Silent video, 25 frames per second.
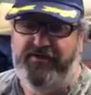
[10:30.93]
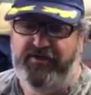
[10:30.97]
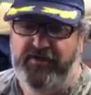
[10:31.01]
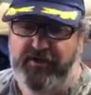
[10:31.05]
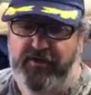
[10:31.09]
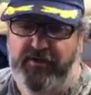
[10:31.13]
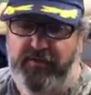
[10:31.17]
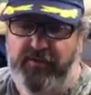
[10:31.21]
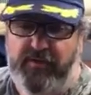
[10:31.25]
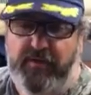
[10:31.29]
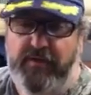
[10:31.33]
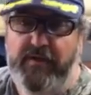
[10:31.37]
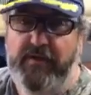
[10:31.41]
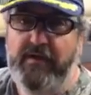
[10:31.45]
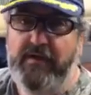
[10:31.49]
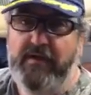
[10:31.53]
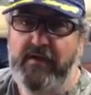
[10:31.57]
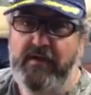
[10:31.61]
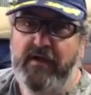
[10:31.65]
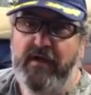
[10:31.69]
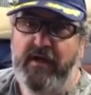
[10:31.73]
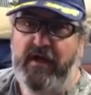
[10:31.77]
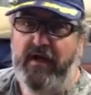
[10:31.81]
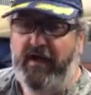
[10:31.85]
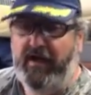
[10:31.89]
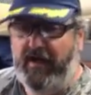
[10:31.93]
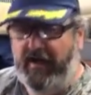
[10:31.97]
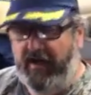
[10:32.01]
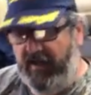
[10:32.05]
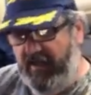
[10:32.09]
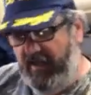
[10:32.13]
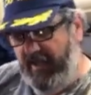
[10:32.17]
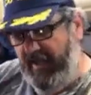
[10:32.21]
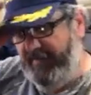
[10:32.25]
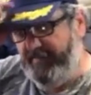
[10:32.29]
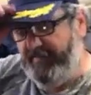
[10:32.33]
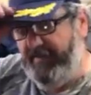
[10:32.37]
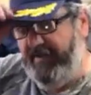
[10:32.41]
do. I
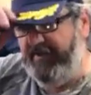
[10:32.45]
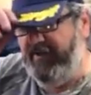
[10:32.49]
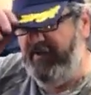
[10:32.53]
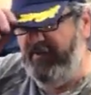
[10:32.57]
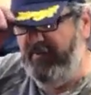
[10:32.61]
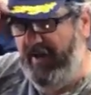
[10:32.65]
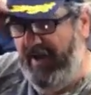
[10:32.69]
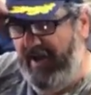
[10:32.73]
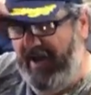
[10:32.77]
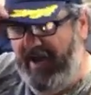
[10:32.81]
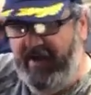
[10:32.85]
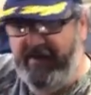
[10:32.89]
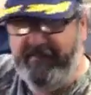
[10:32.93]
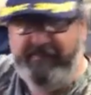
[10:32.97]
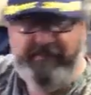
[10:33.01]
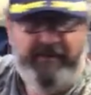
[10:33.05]
like my new hat